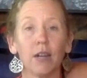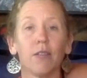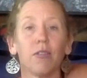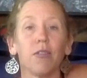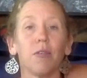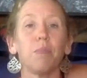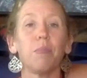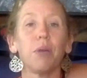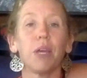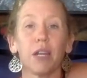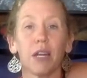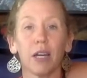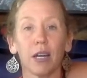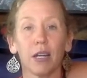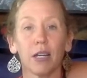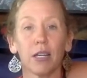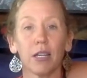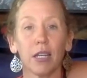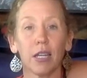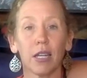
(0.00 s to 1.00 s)
the better
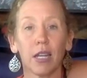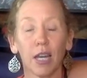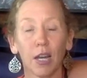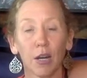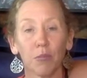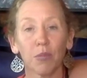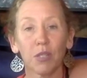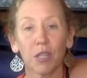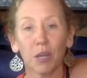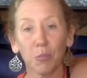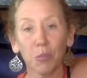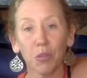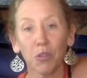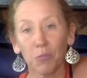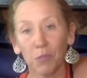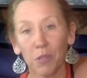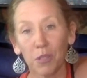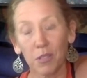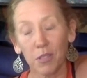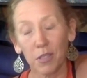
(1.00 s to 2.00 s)
it helps our
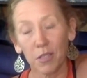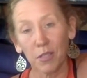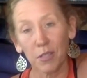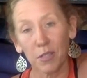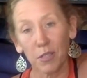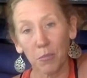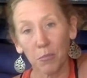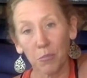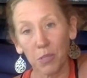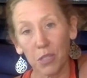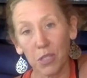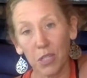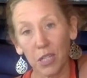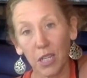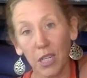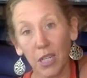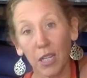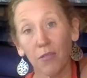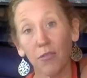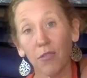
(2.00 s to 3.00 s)
movement system,
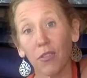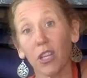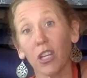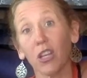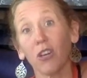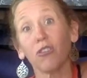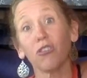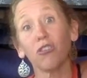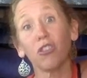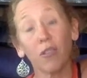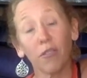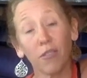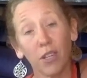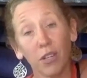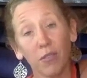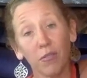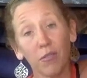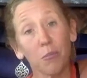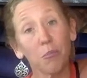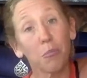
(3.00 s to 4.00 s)
particularly for the longevity
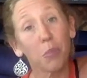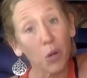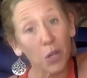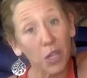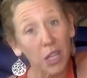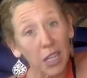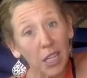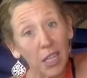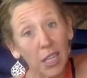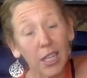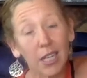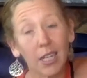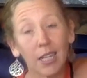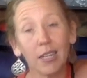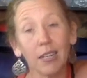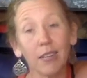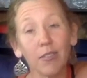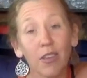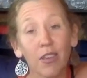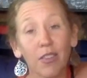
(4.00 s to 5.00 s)
of the body
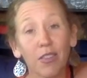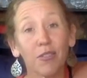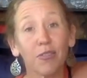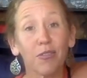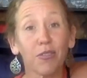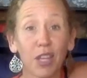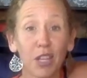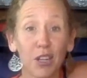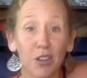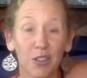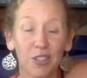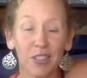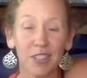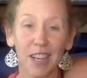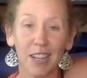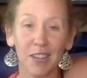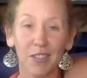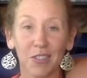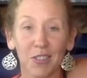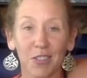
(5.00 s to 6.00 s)
that the feet are
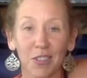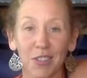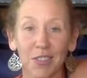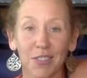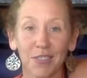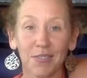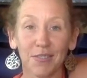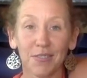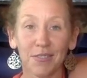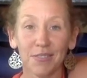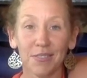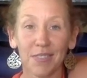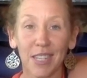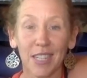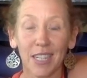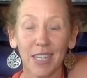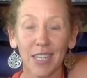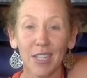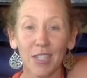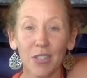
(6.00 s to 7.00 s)
attached to.
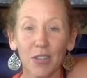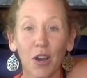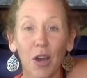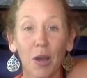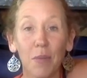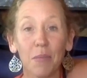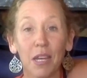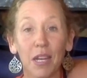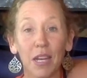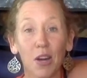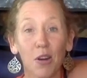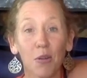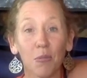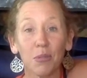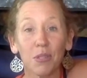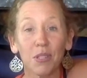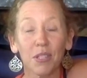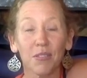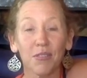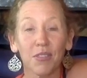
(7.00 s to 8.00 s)
So I hope that
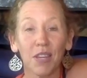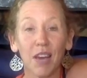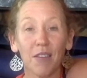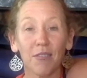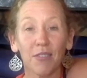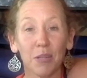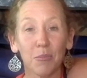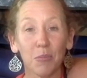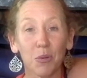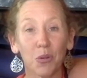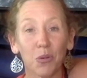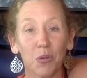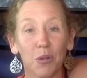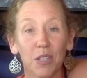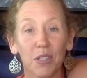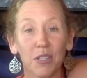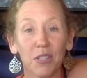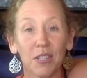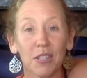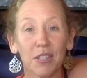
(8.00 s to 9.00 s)
helps. And if you have any more
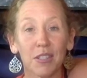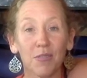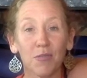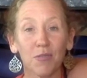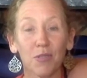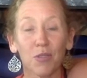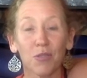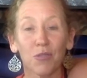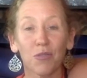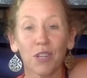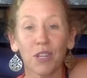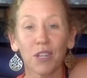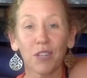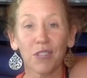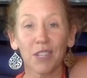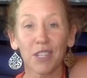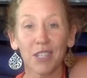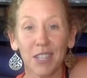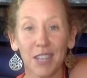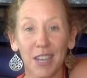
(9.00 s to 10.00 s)
questions, feel free to
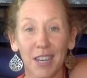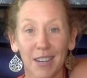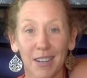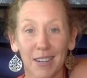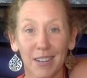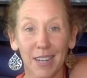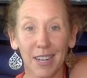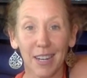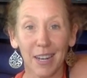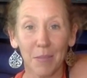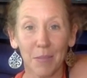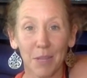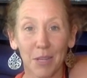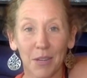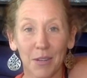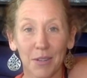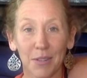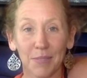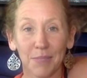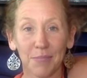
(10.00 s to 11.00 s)
reach out and let me
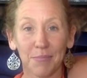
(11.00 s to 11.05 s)
know.